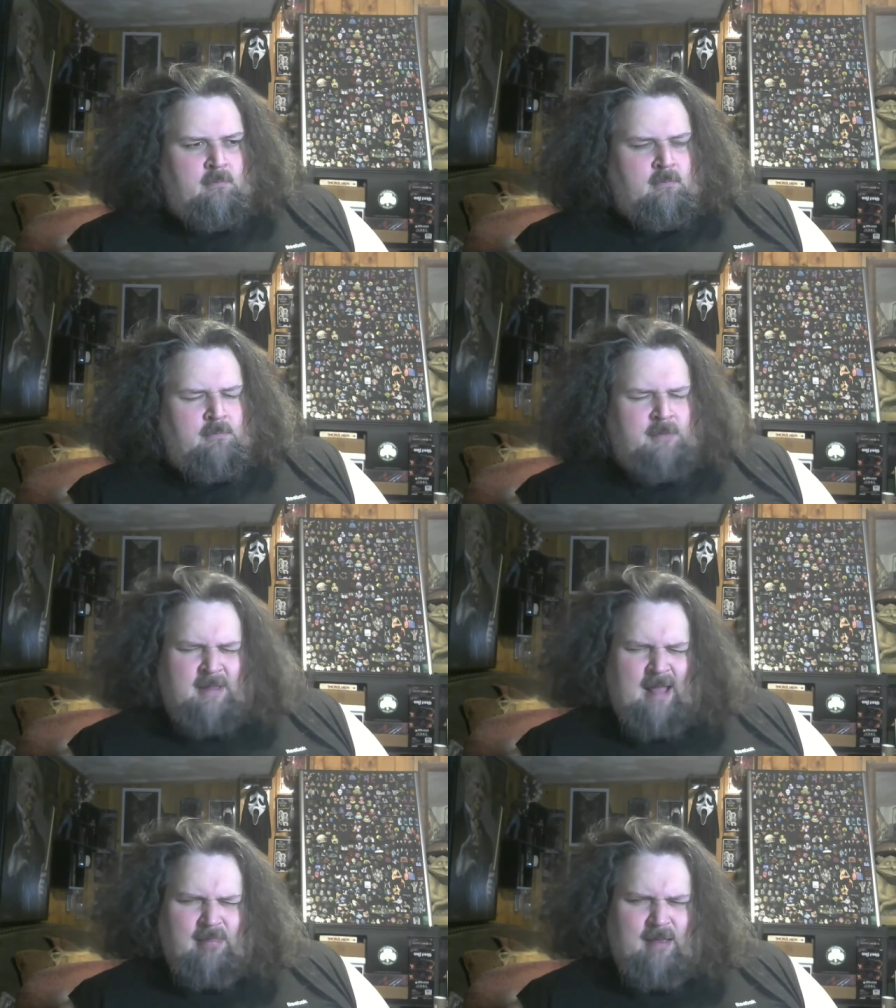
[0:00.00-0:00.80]
which
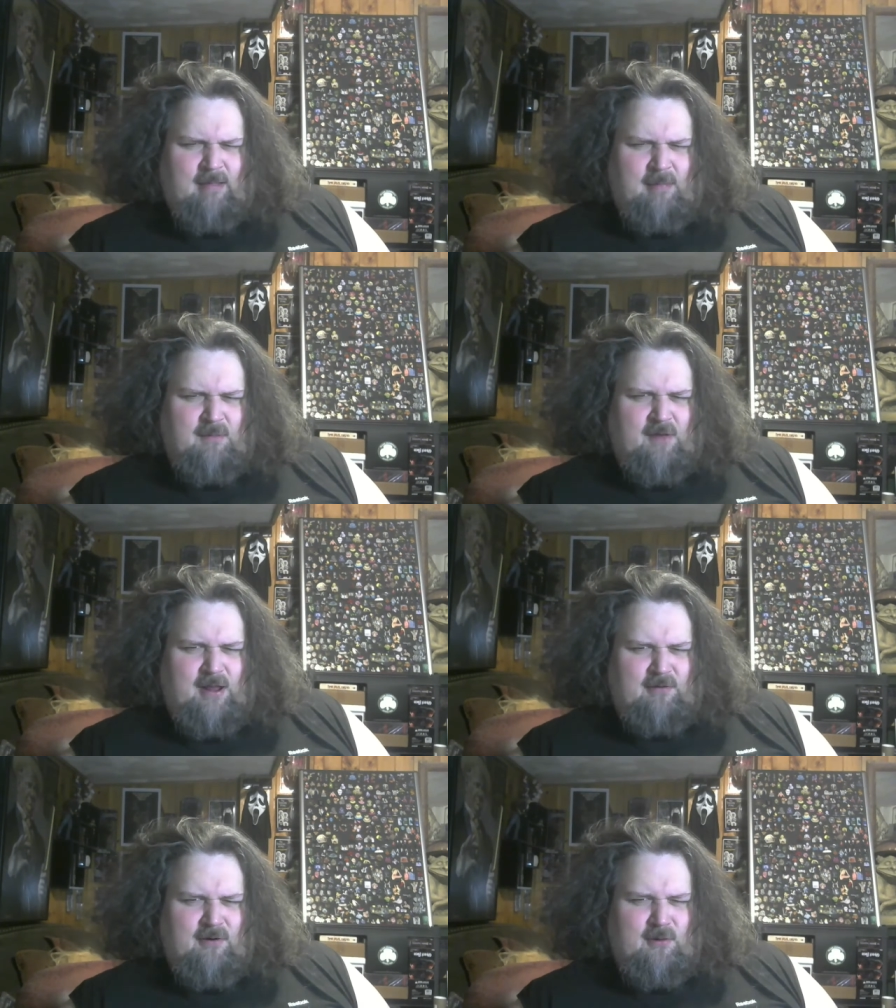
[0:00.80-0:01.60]
sounds like something
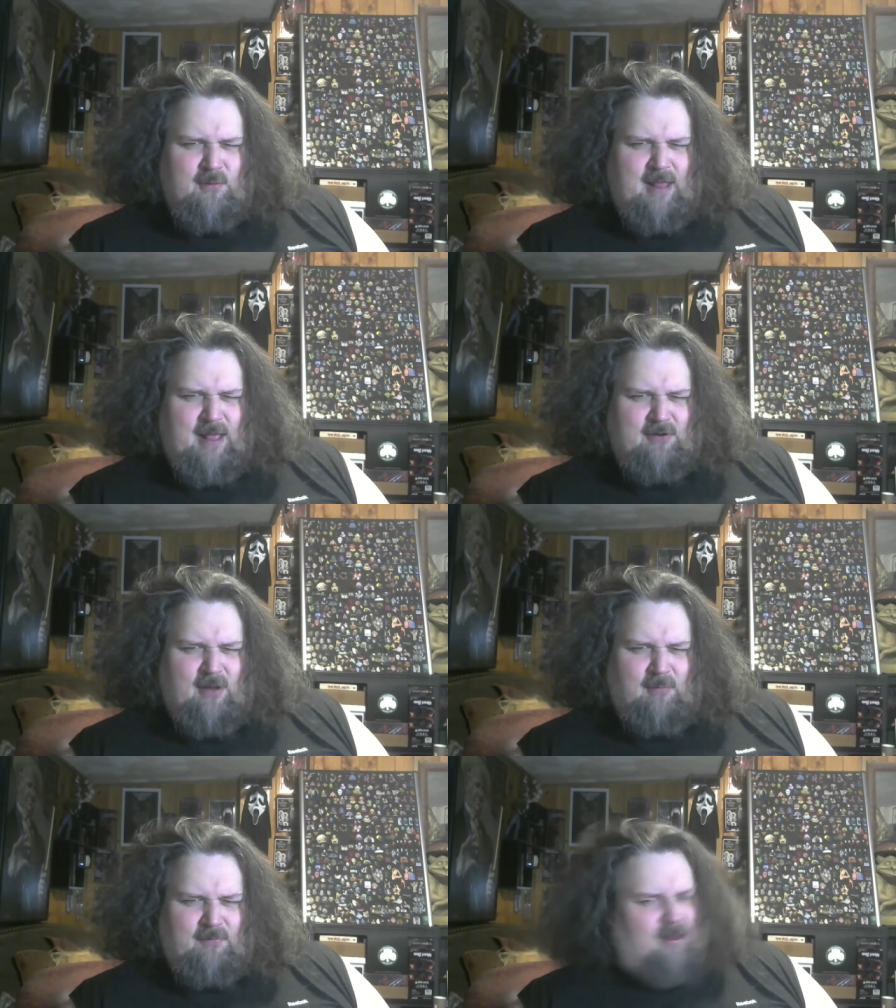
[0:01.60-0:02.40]
Freddy Krueger would get in
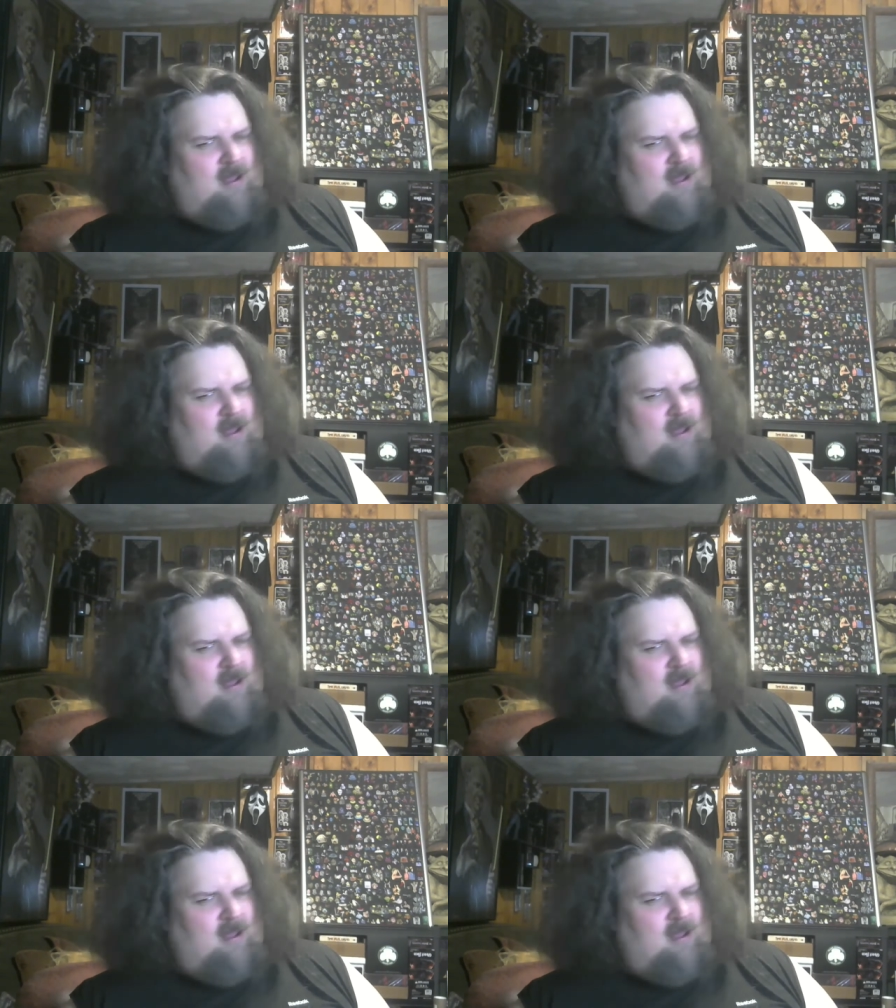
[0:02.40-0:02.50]
trouble for.